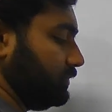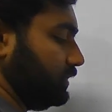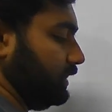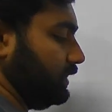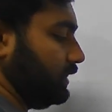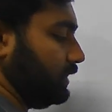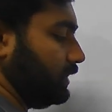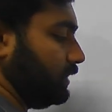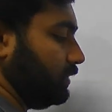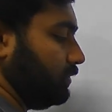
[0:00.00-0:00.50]

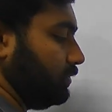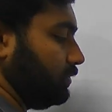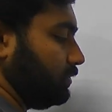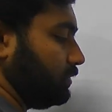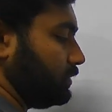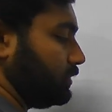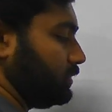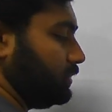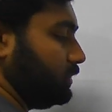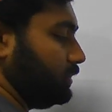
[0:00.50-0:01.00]
they
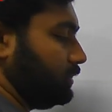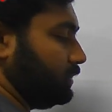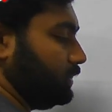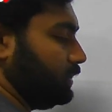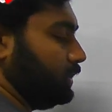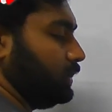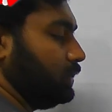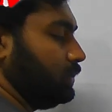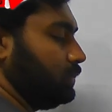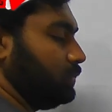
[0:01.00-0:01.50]
cannot,
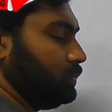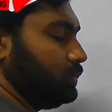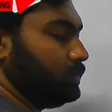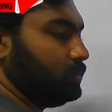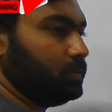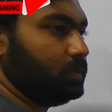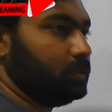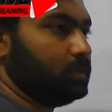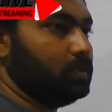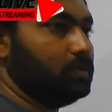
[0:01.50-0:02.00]
they
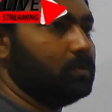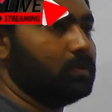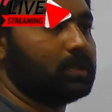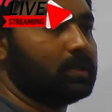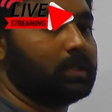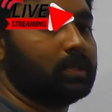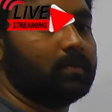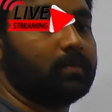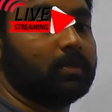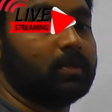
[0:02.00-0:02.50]
did
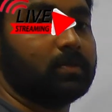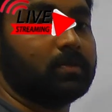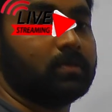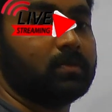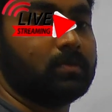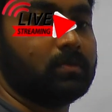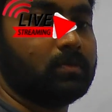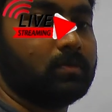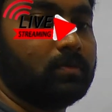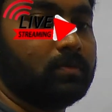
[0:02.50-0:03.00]
not able
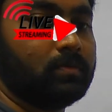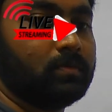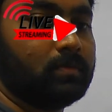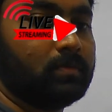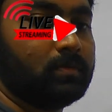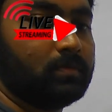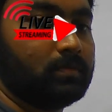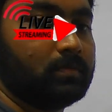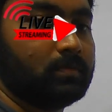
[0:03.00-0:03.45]
to do